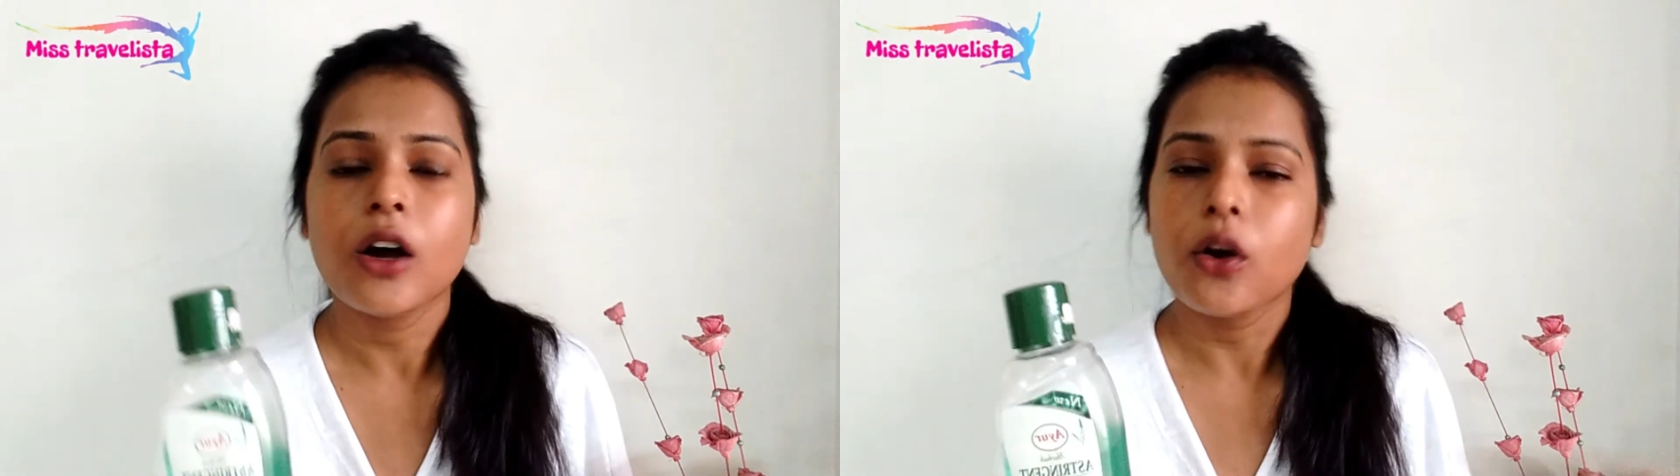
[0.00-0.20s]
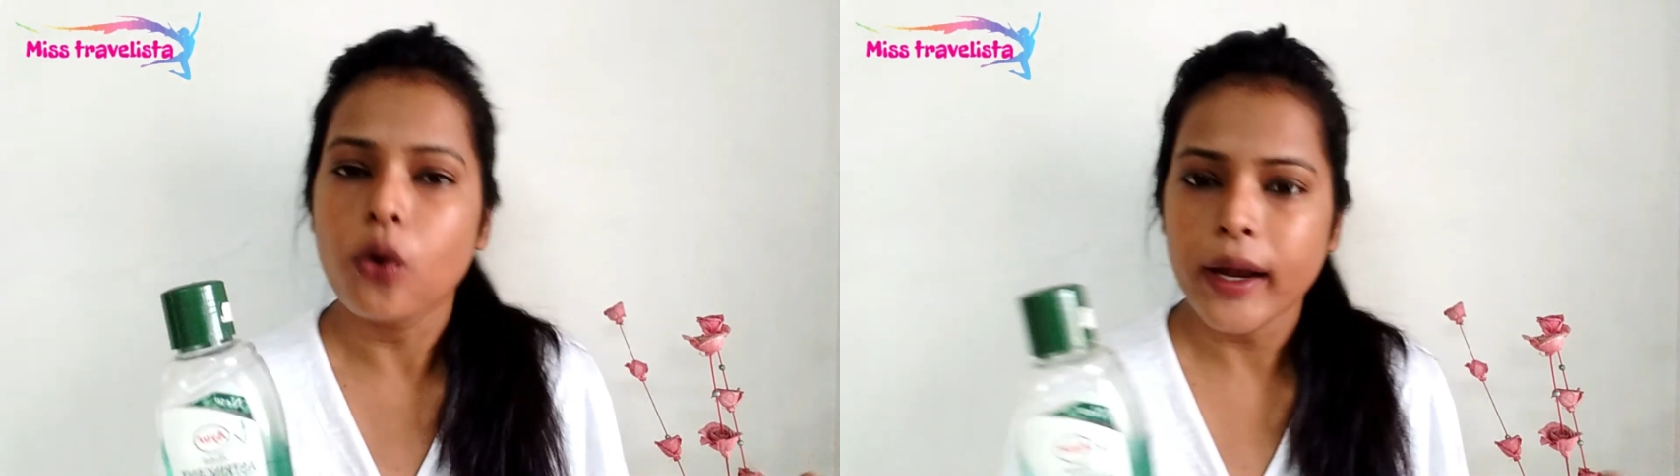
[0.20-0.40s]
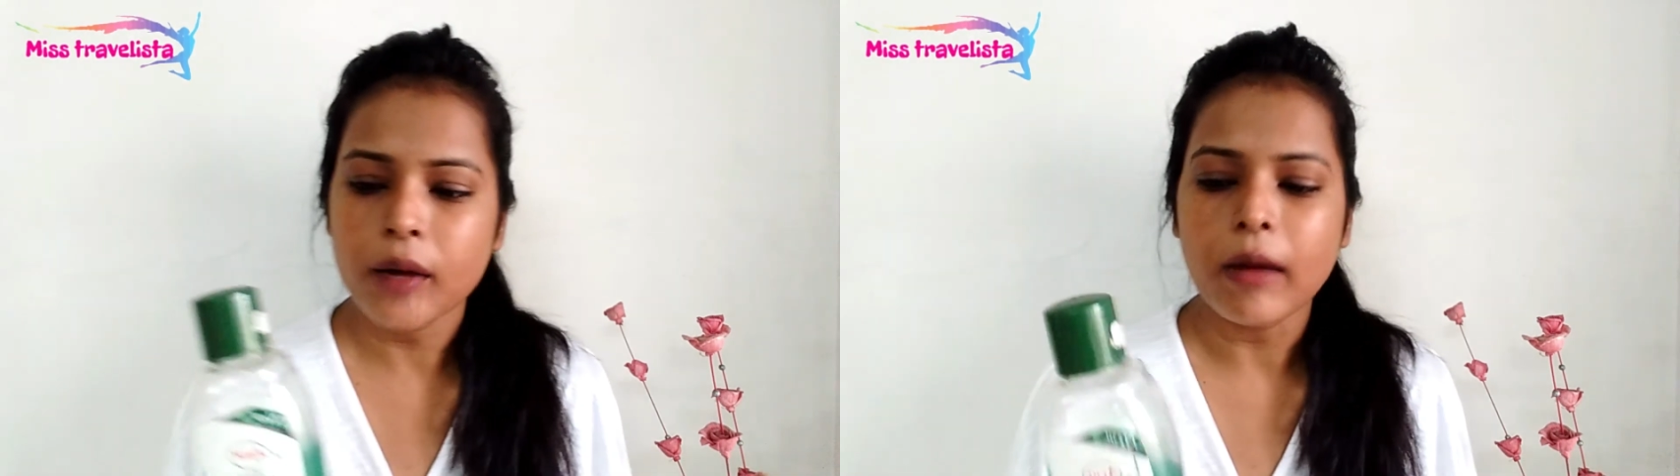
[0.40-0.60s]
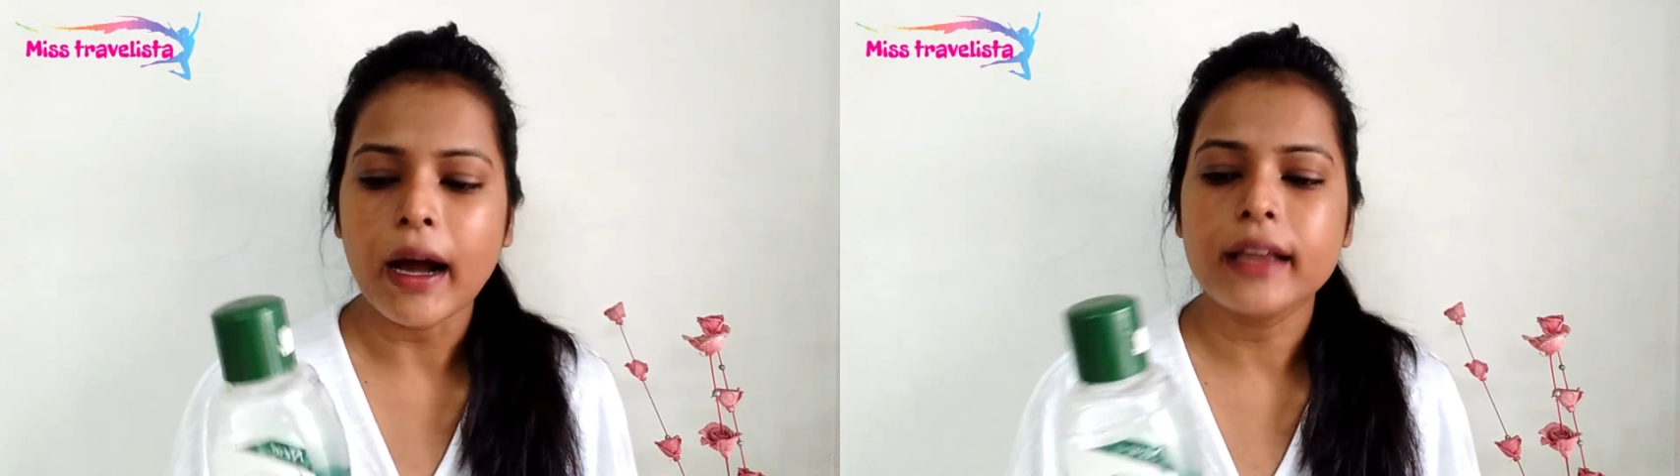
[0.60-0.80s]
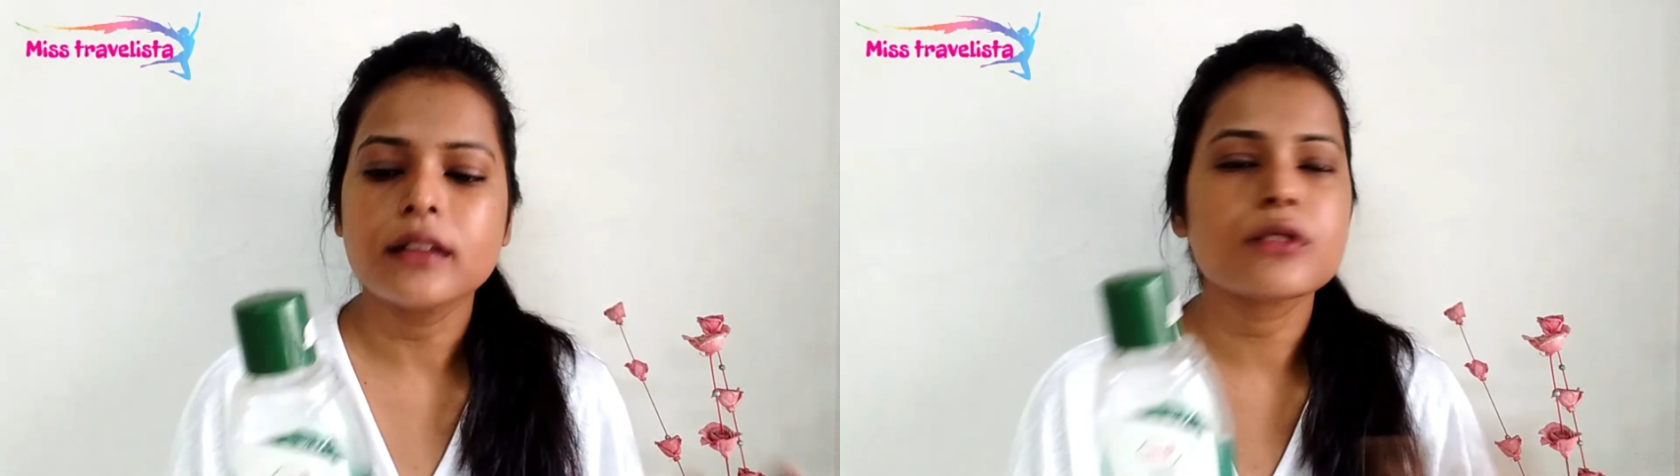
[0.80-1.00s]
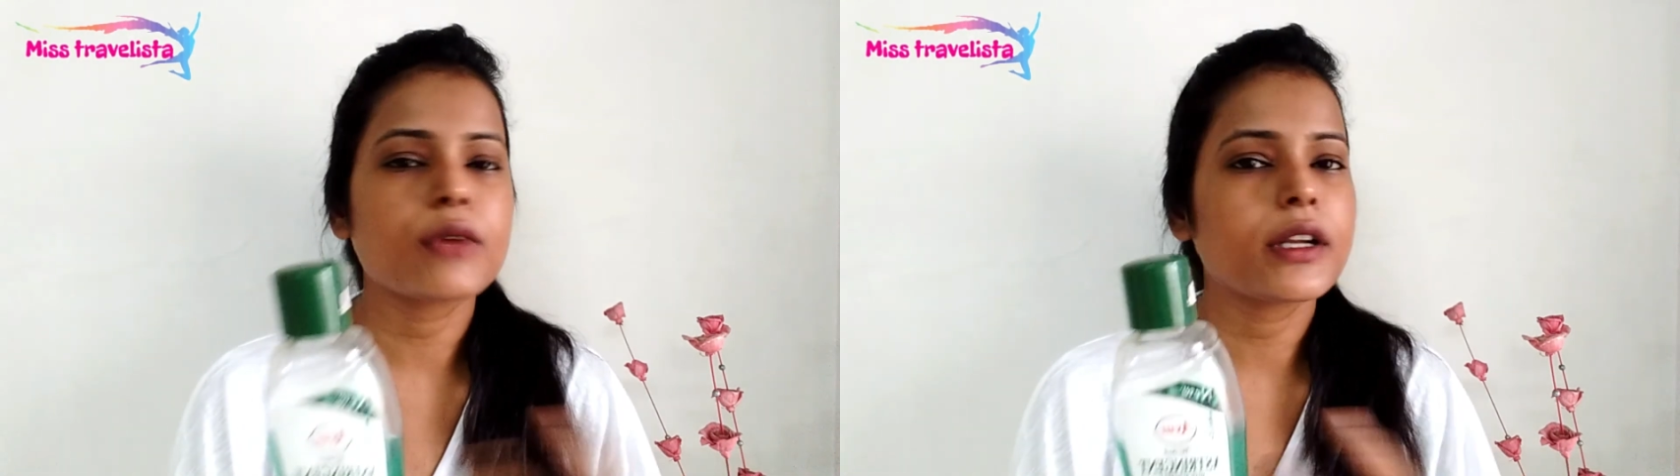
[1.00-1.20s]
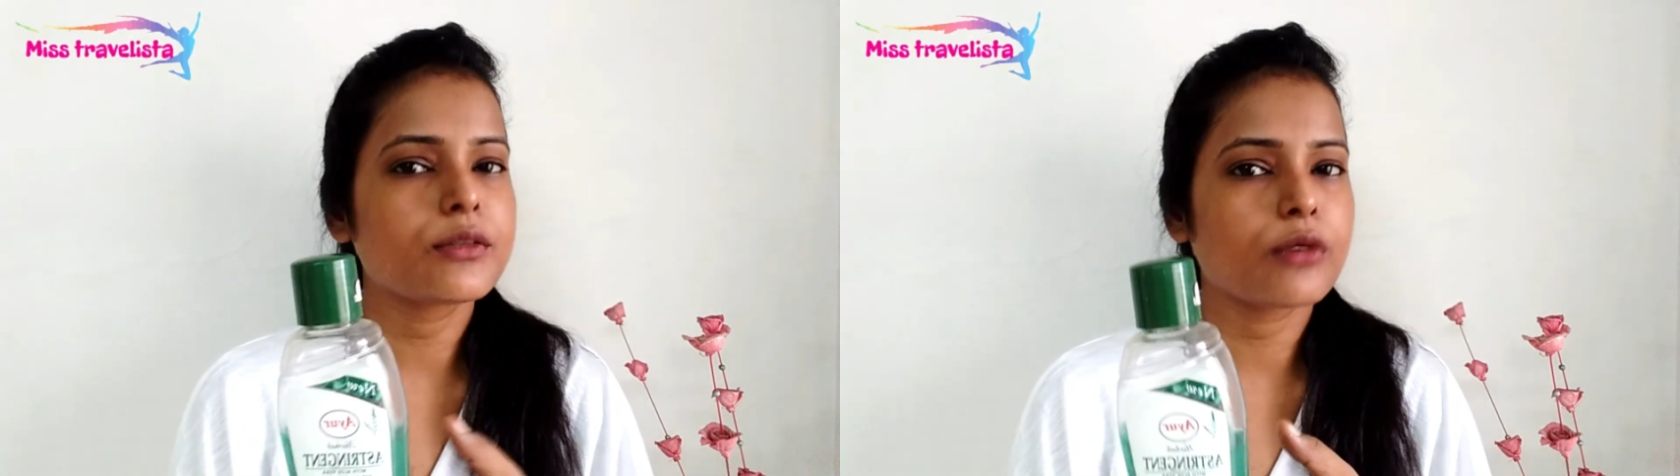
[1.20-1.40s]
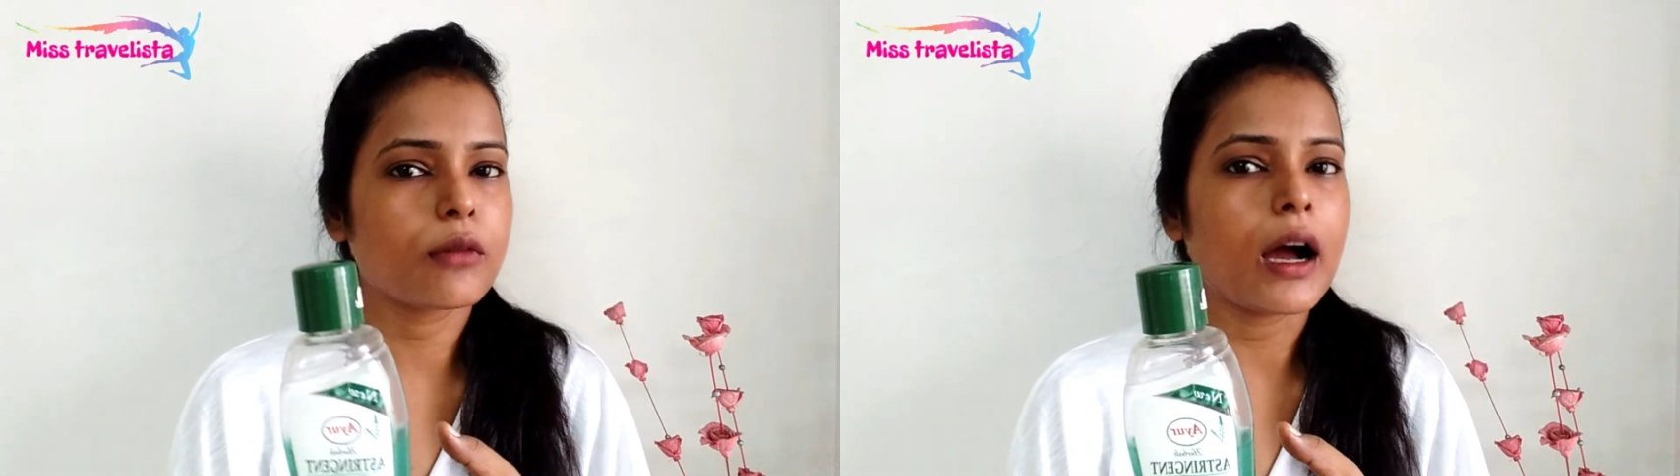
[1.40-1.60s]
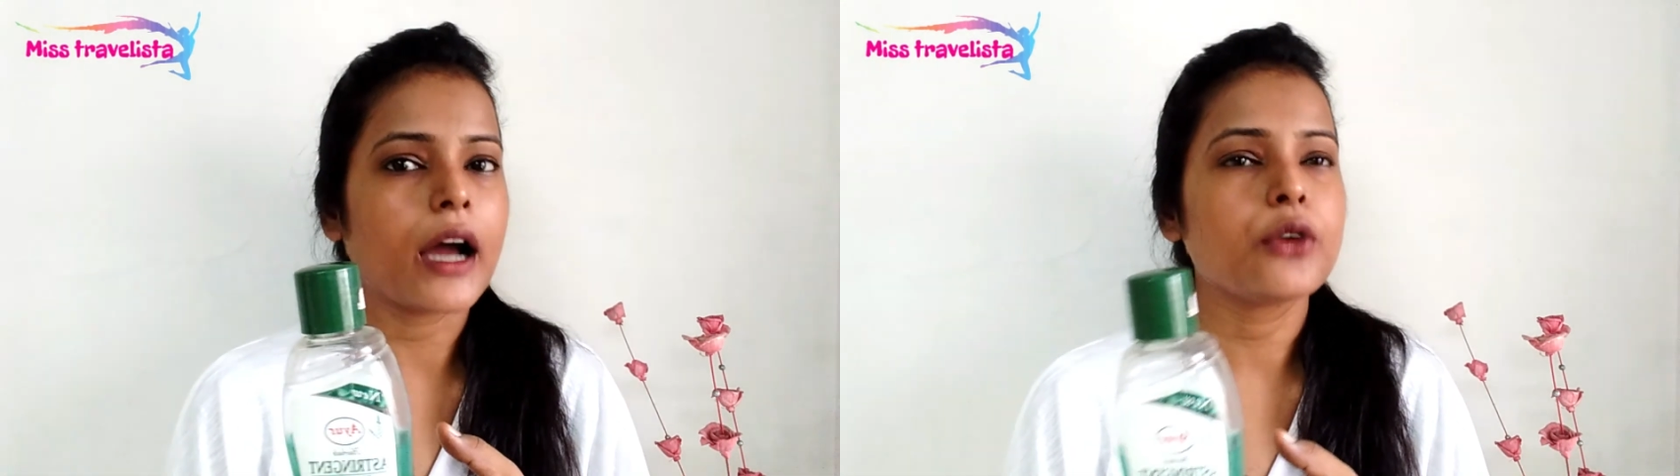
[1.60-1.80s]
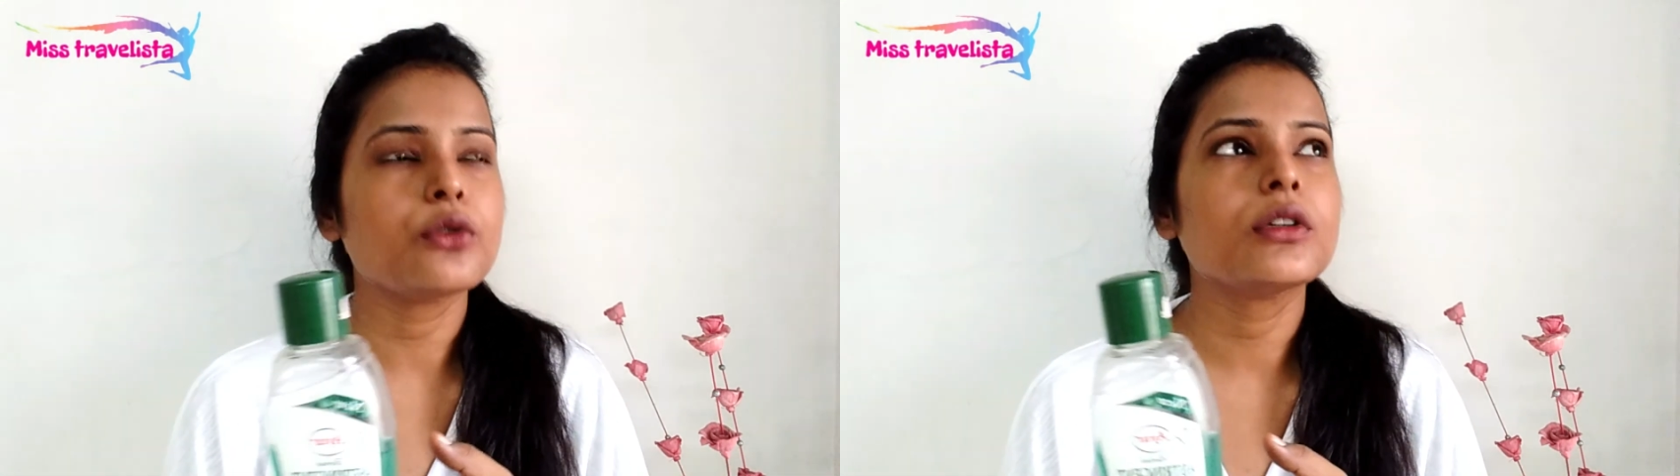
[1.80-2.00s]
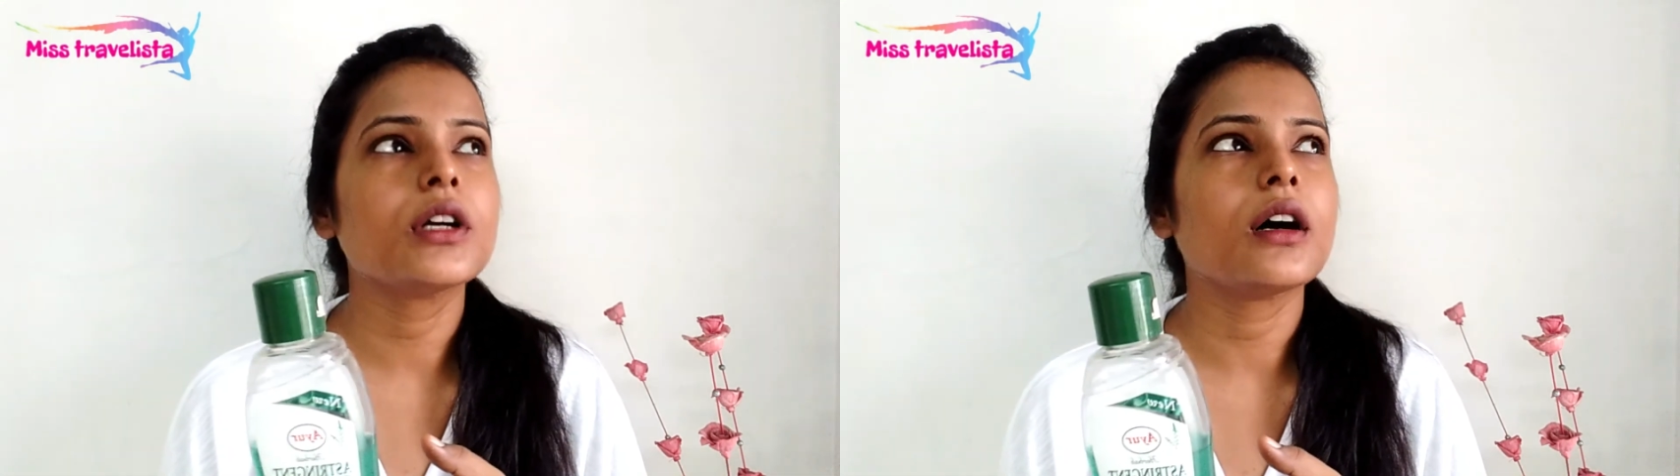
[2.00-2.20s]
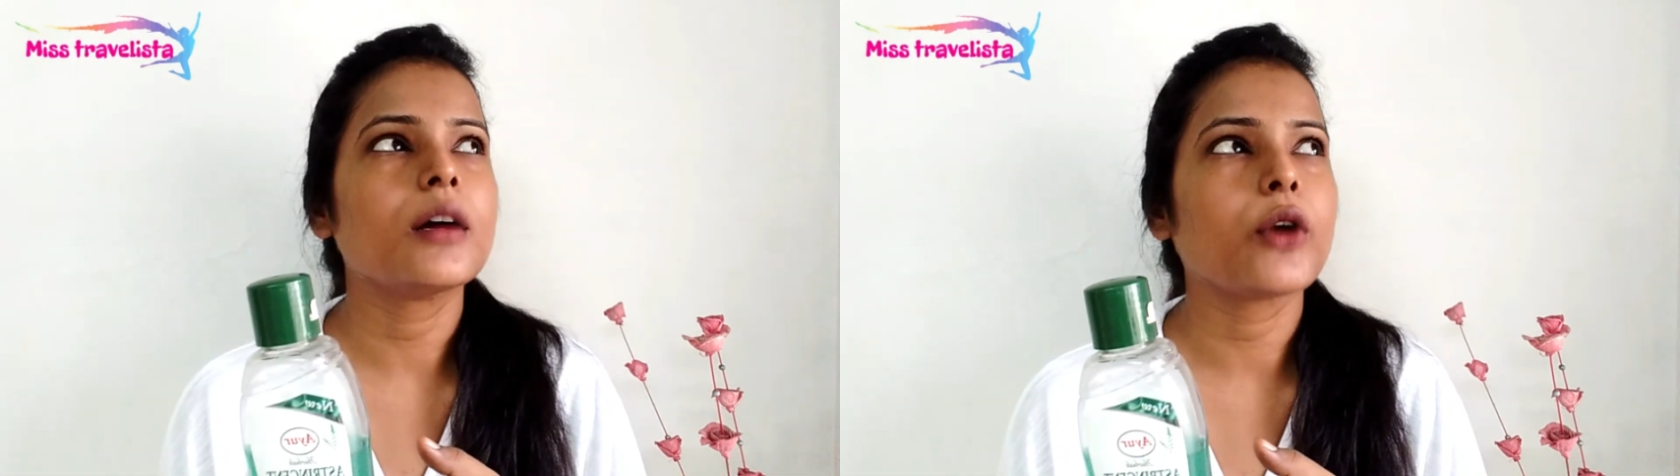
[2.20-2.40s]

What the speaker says: Go and buy. This one is from Ayur.